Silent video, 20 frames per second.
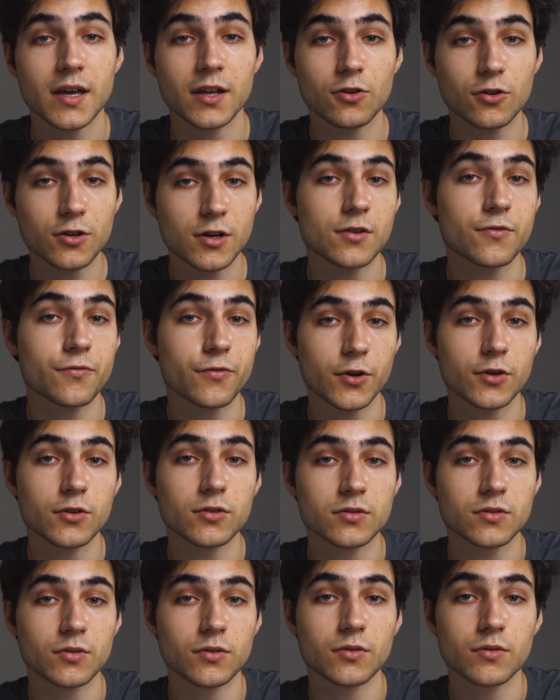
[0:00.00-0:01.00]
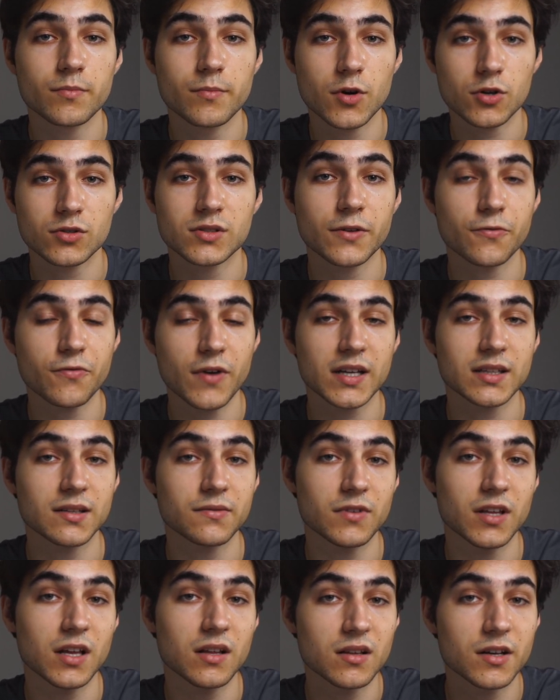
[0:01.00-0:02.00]
in order for you to most
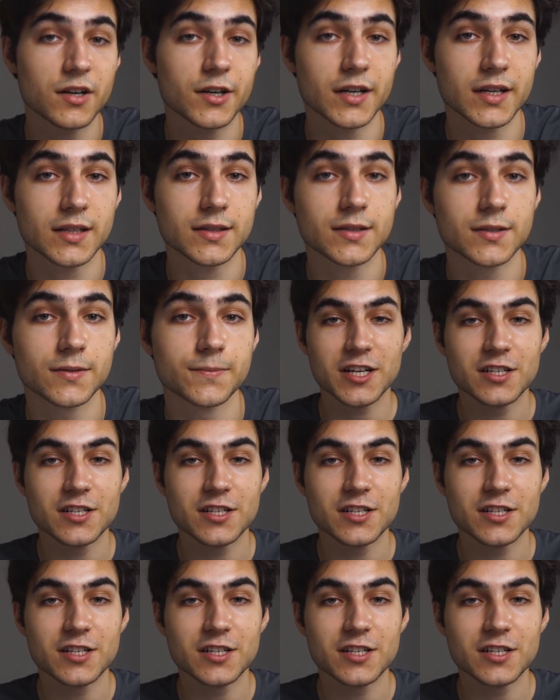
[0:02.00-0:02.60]
effectively learn it.